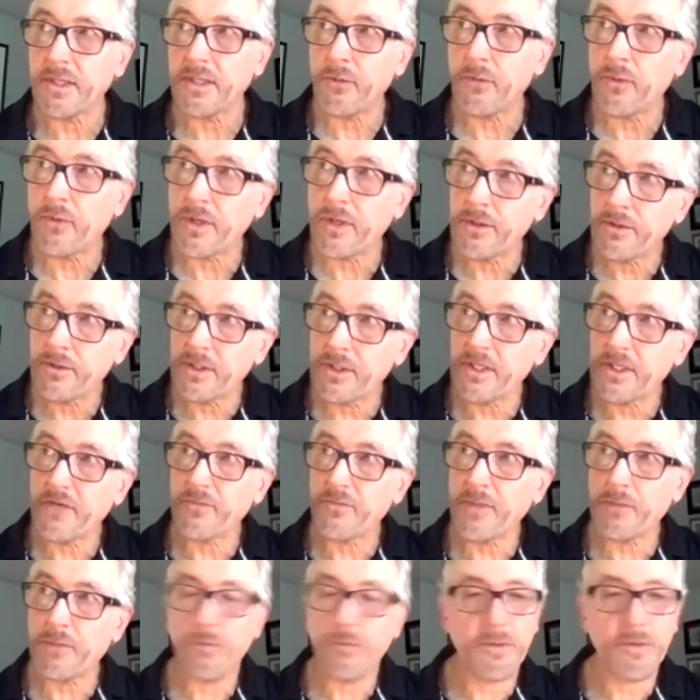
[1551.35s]
I want you to give
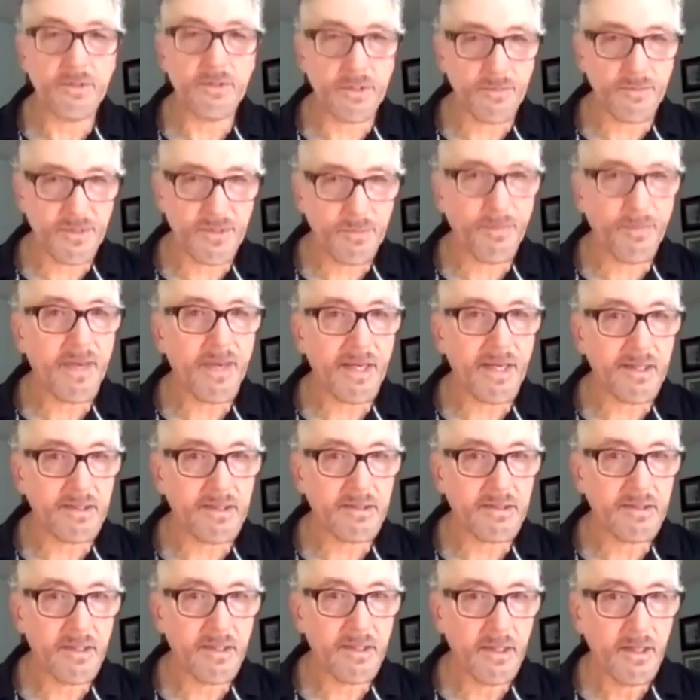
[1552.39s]
me more, some
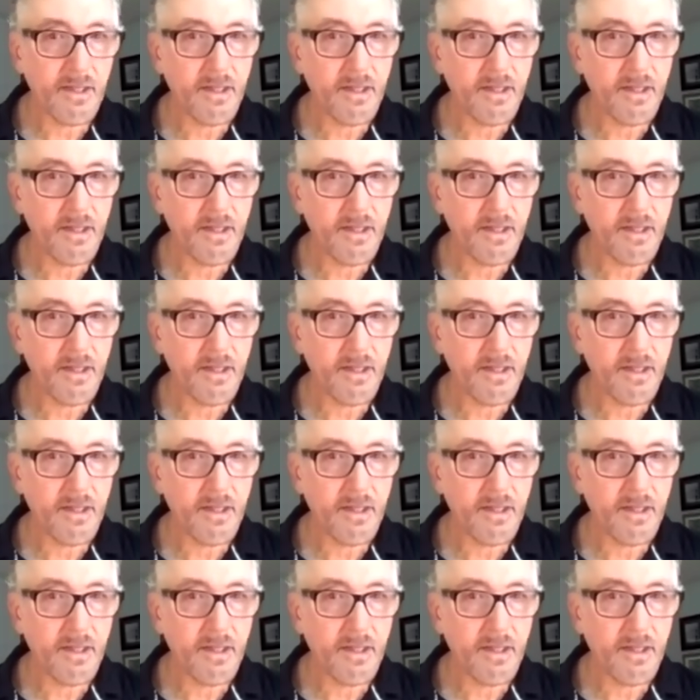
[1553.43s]
space.